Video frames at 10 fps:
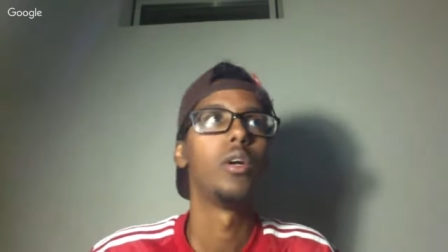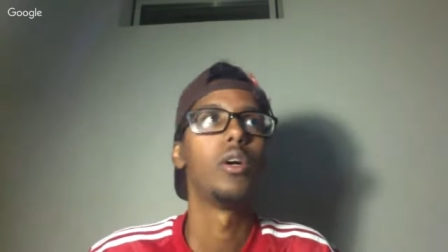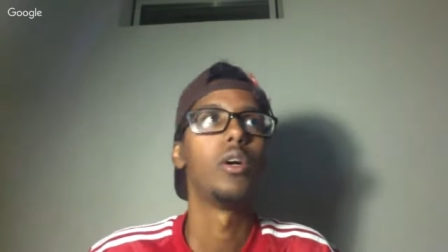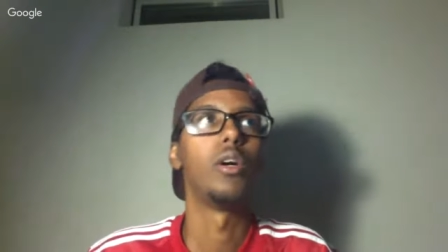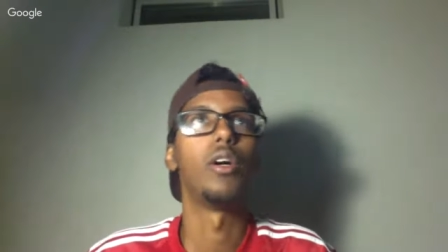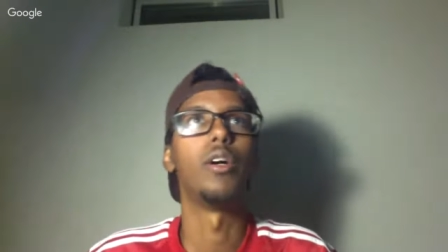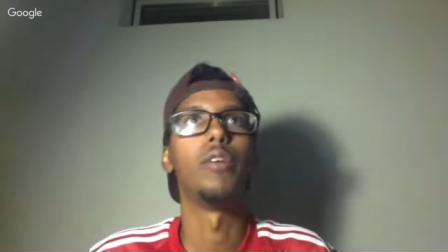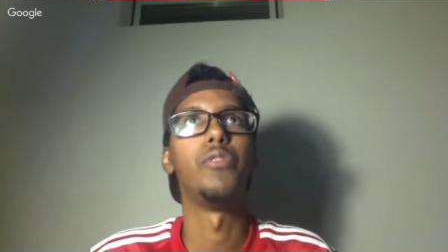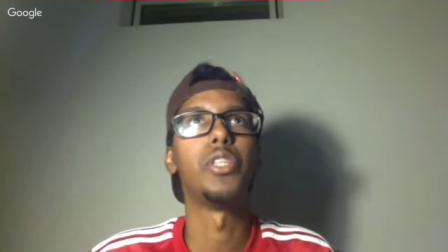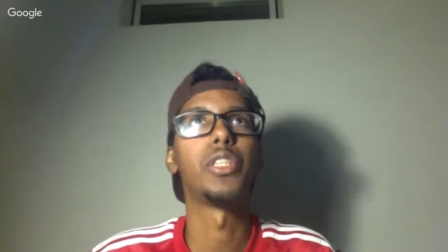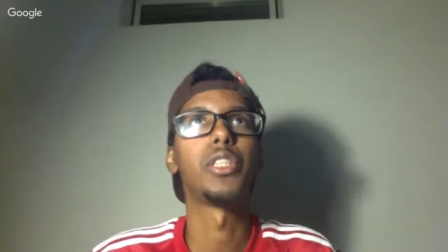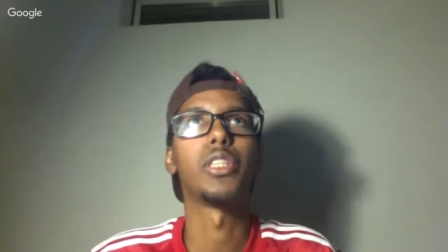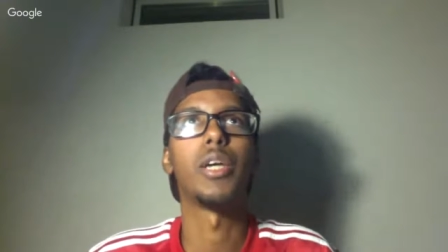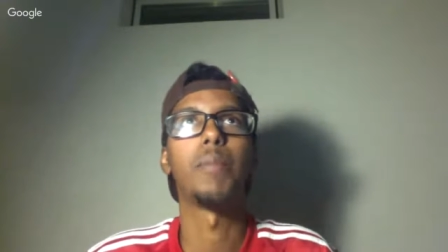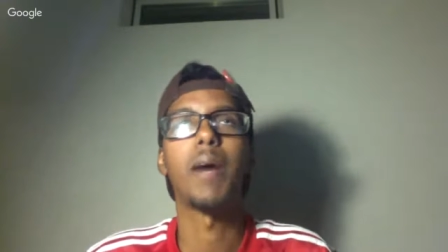of this
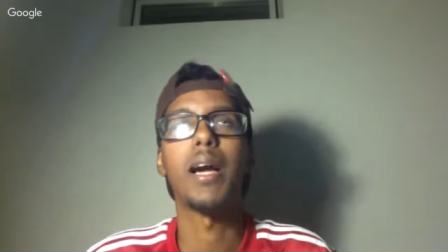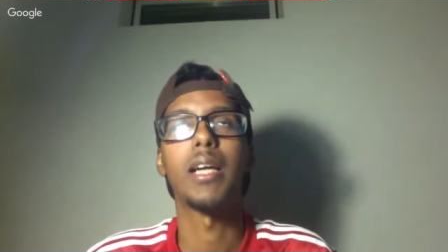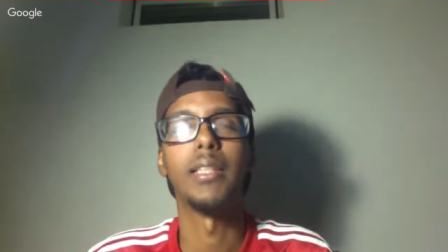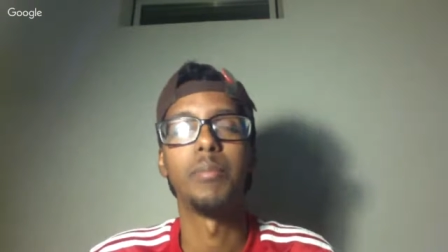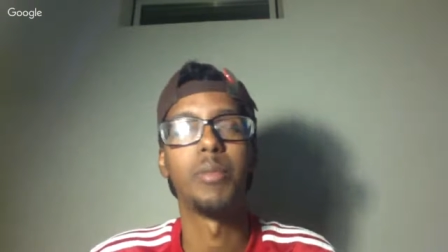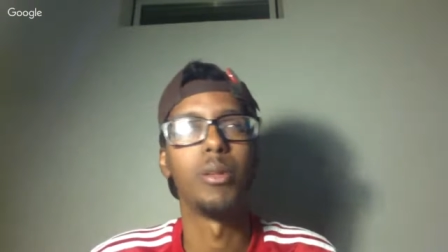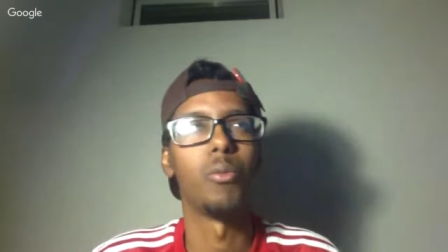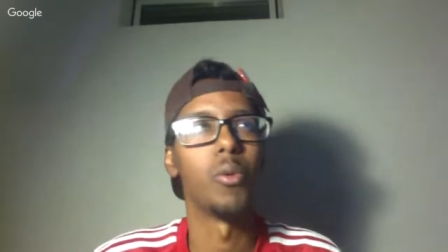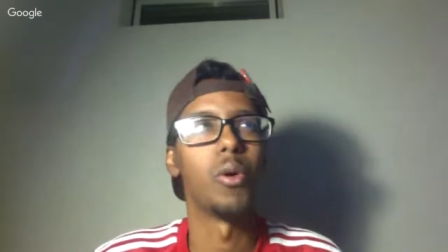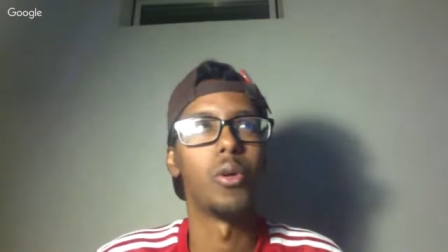apocalyptic world.